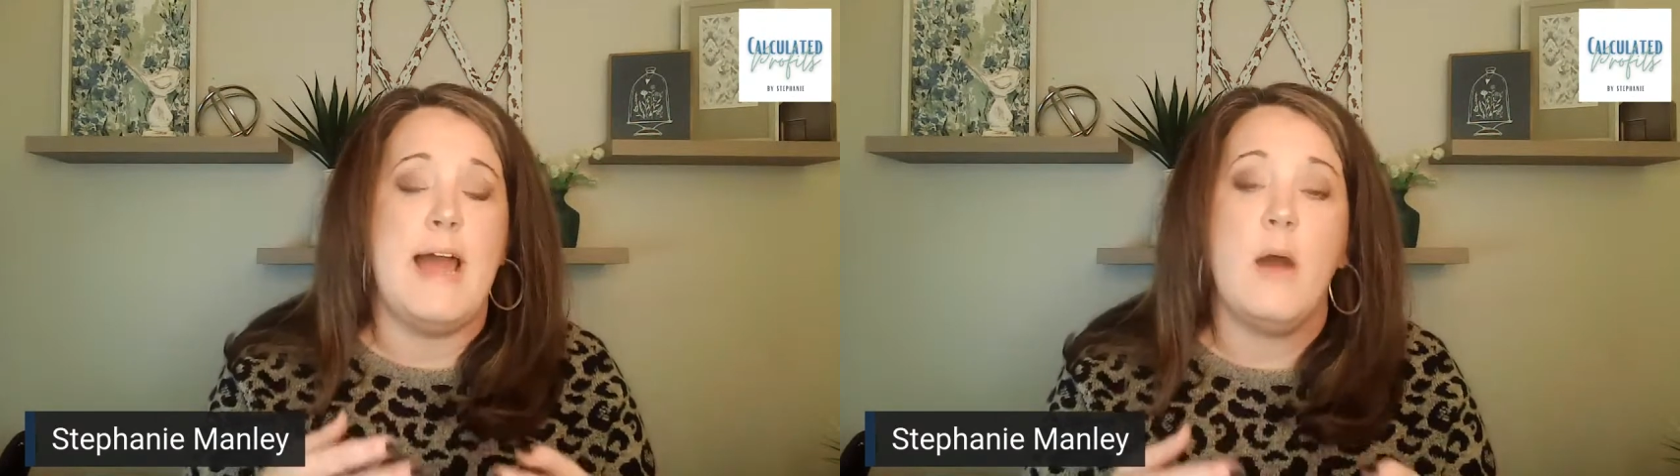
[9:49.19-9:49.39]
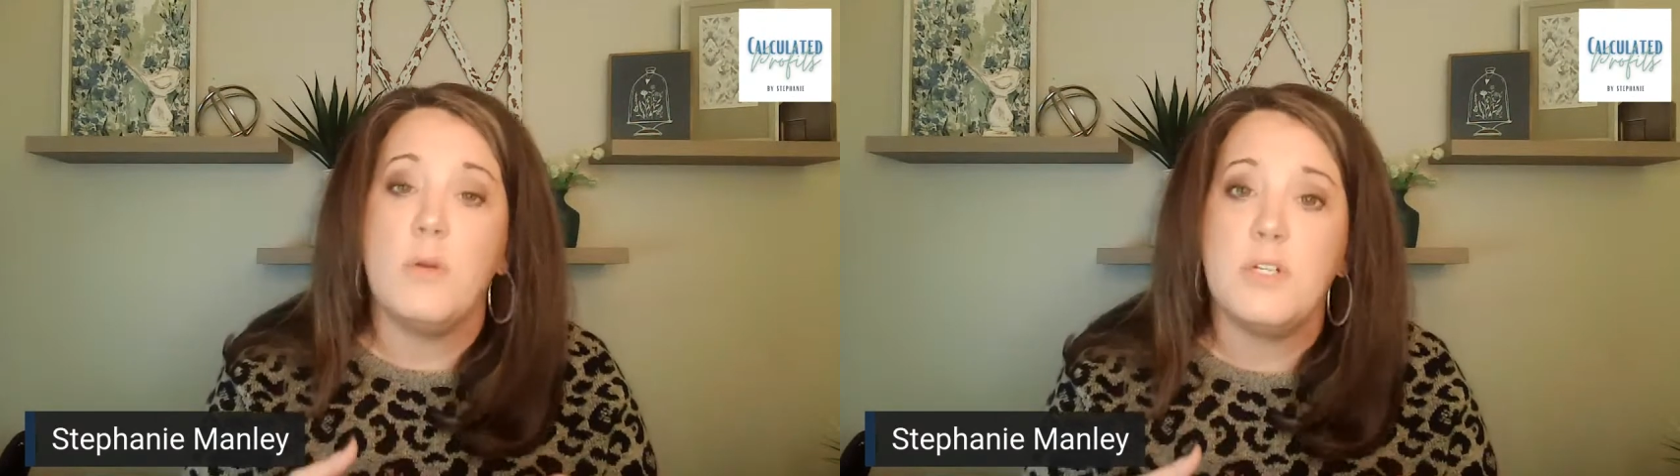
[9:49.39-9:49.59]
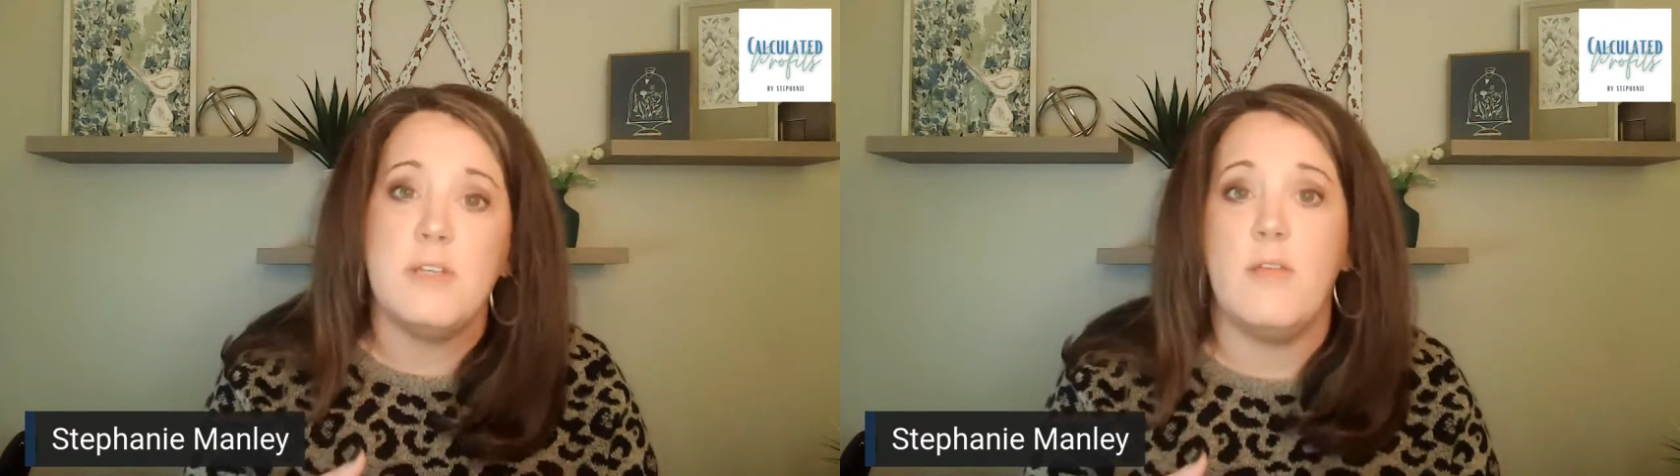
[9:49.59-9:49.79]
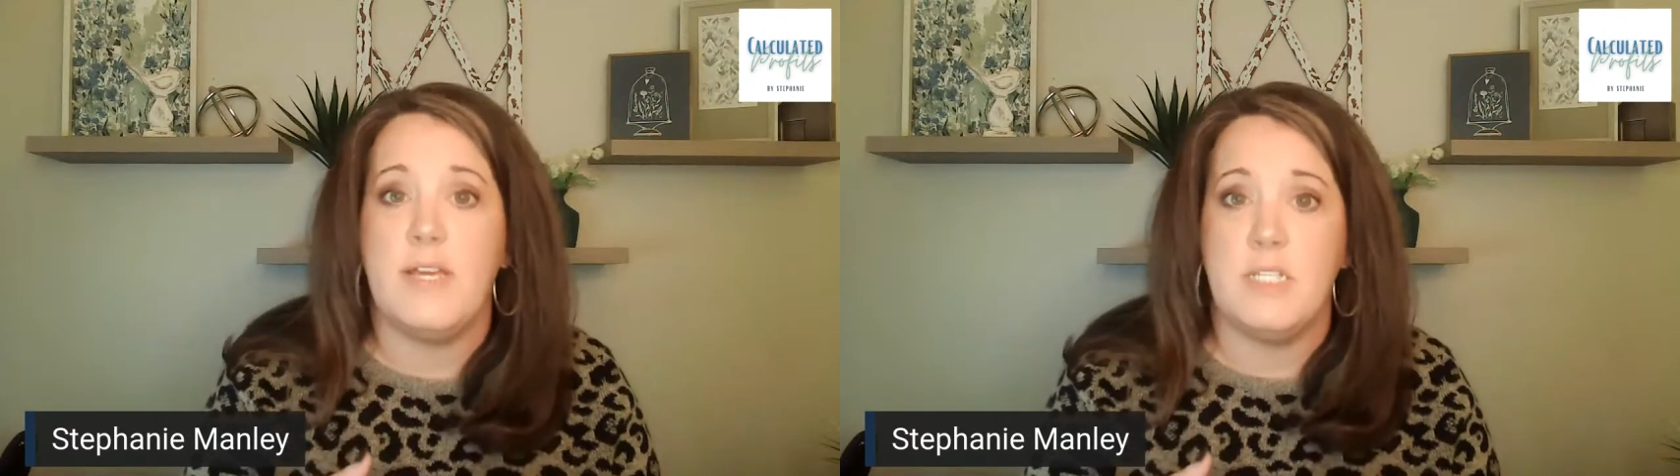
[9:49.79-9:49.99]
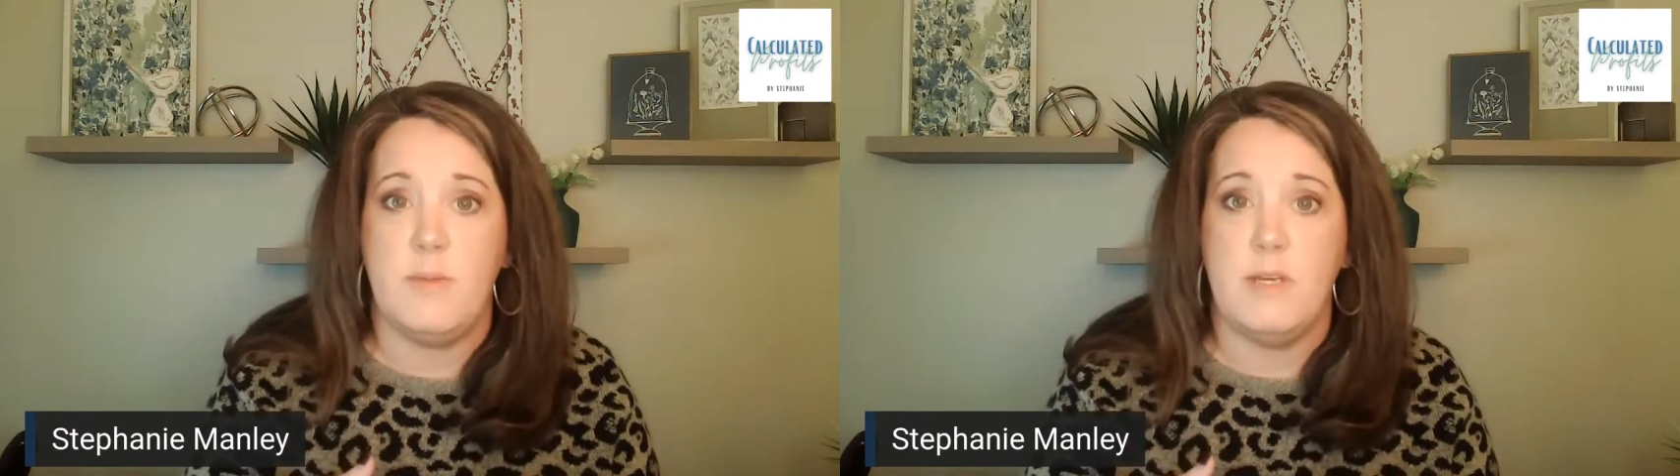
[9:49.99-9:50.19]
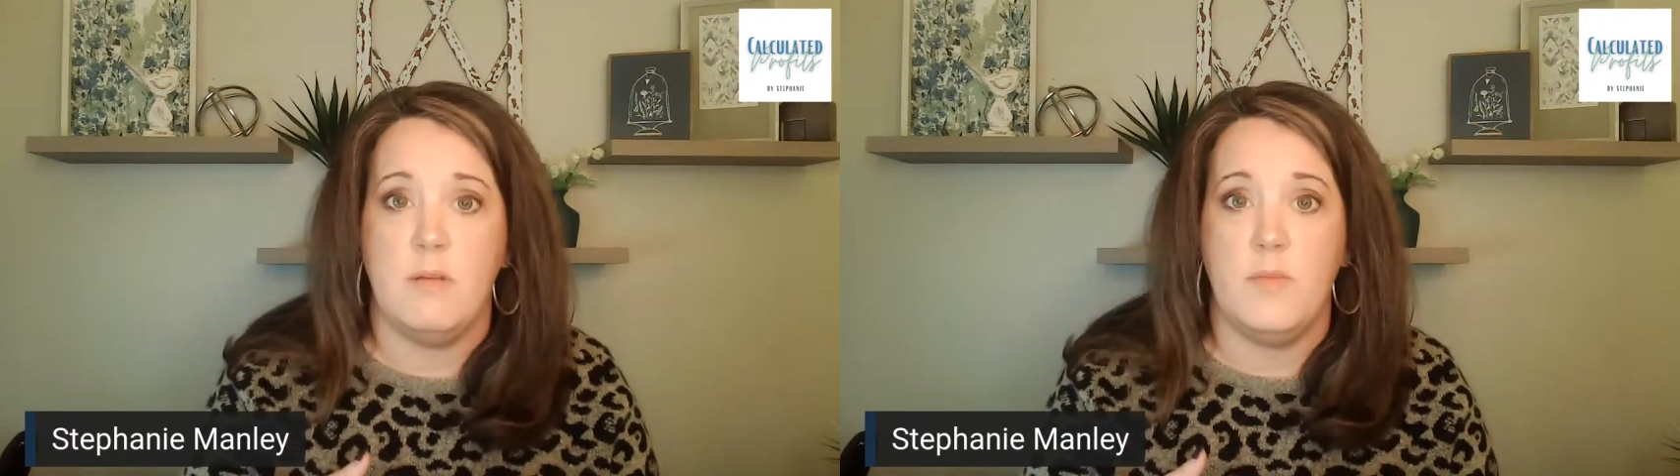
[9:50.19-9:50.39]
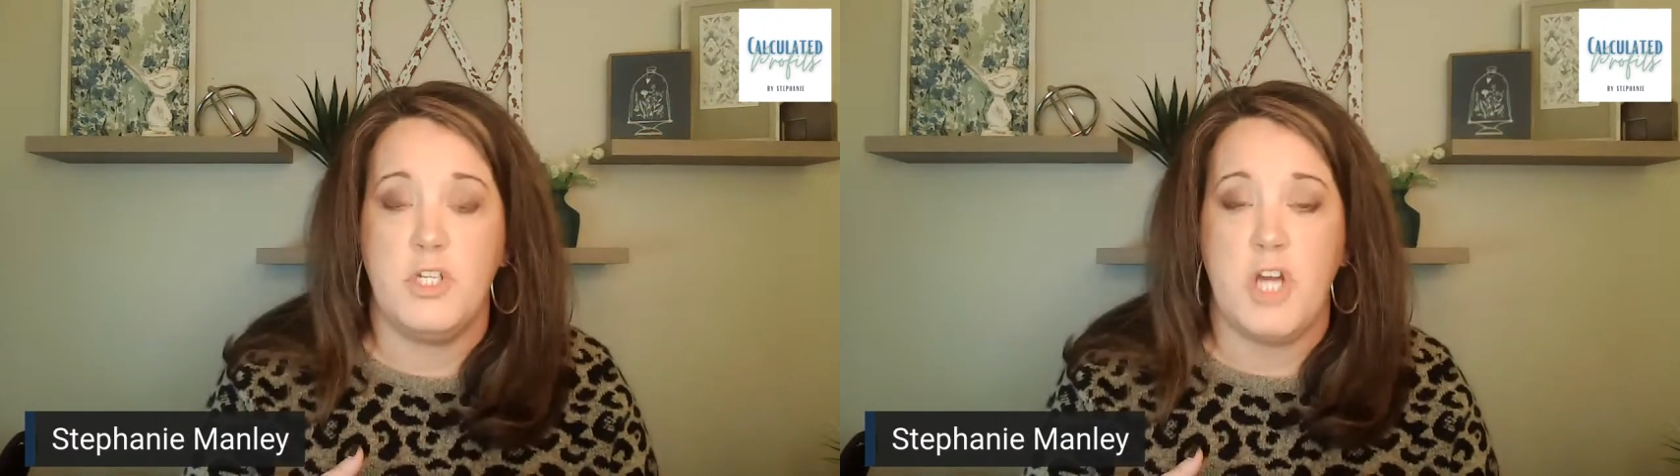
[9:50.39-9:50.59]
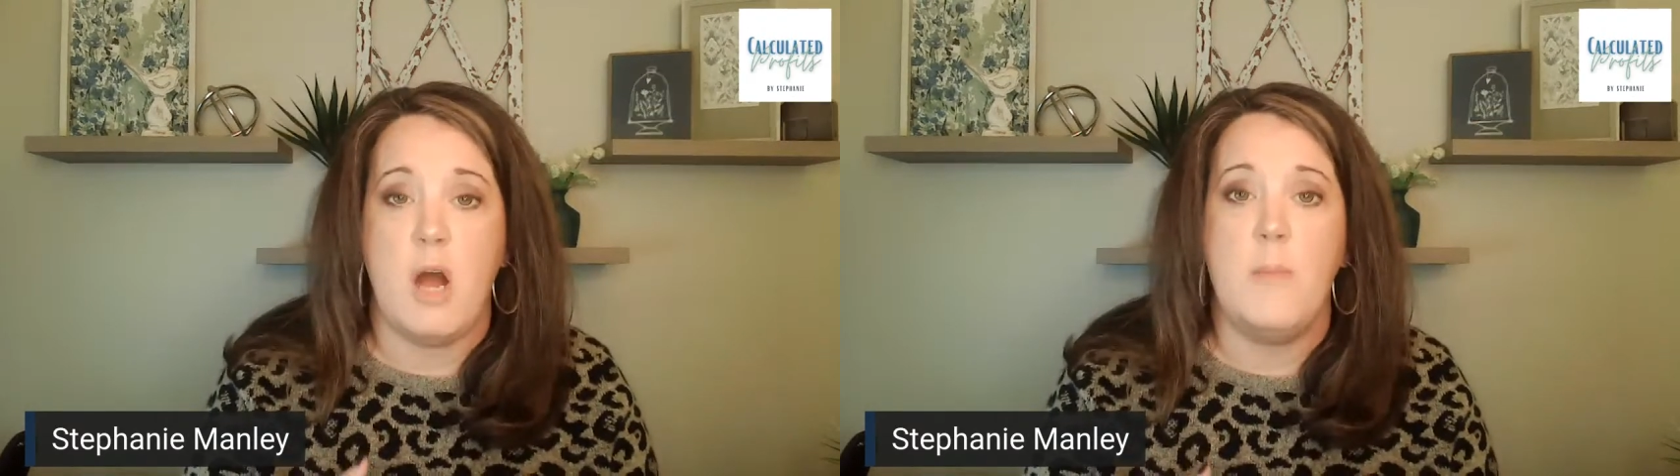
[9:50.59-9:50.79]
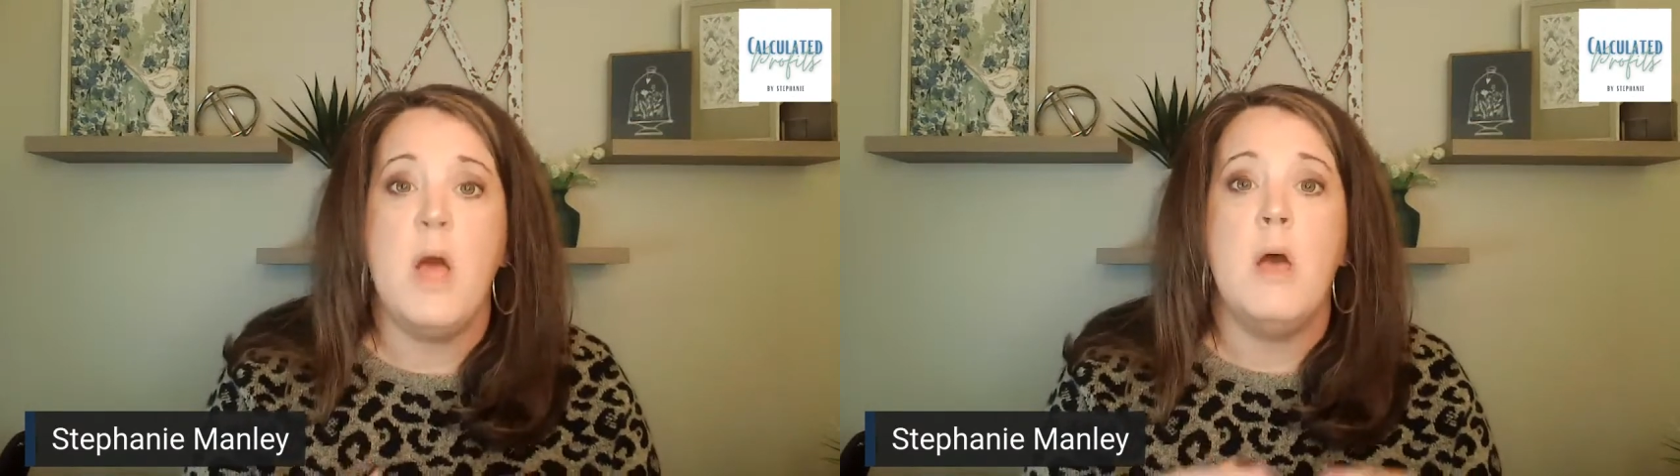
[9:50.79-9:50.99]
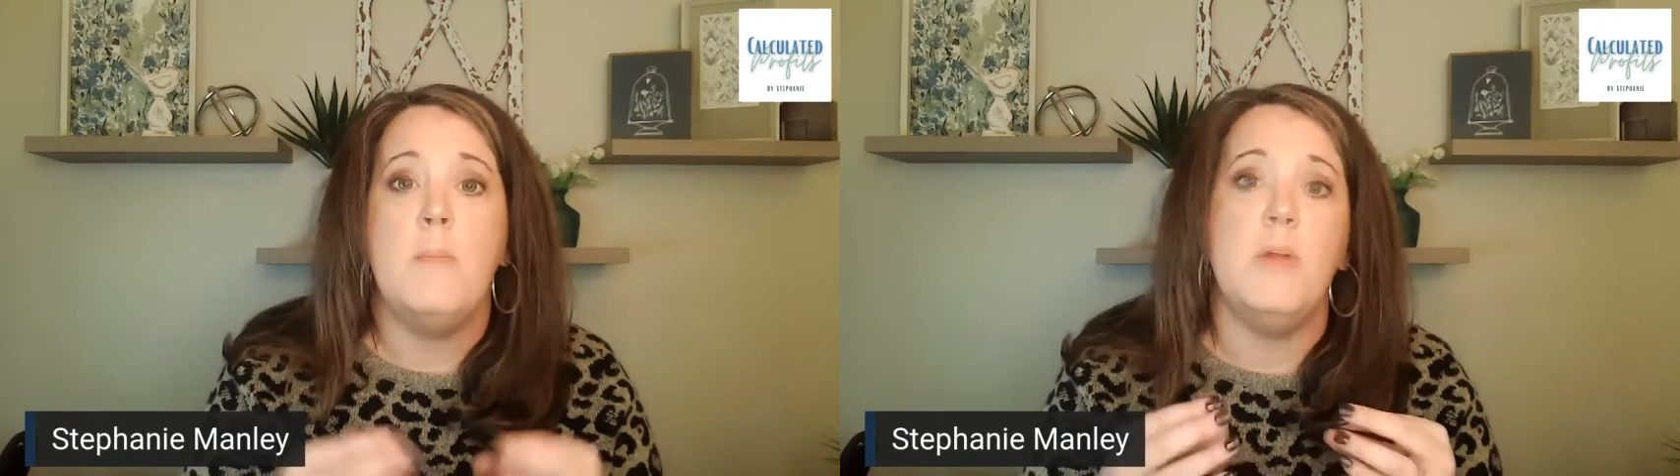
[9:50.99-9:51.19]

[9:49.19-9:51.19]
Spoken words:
hours that they spend on the job,